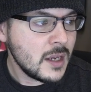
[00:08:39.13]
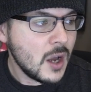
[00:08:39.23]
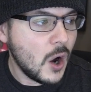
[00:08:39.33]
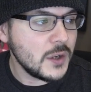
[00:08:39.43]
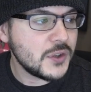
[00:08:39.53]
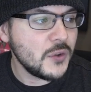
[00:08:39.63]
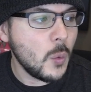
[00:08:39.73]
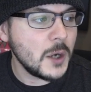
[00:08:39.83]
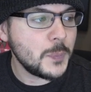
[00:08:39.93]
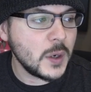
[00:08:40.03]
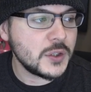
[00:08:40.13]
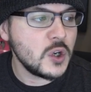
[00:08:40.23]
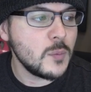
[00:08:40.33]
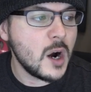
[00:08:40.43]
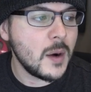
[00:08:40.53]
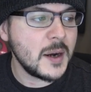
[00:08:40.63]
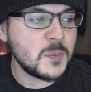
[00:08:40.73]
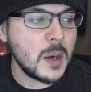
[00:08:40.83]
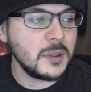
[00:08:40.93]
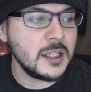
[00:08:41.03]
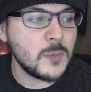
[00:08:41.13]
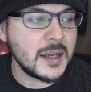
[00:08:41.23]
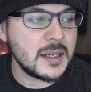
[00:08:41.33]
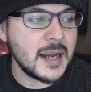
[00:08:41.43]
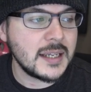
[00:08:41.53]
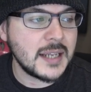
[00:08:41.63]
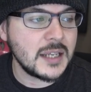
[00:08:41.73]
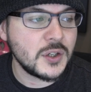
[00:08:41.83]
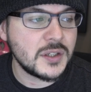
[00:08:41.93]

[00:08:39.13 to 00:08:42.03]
Also, the one person whom Omar has publicly recognized as her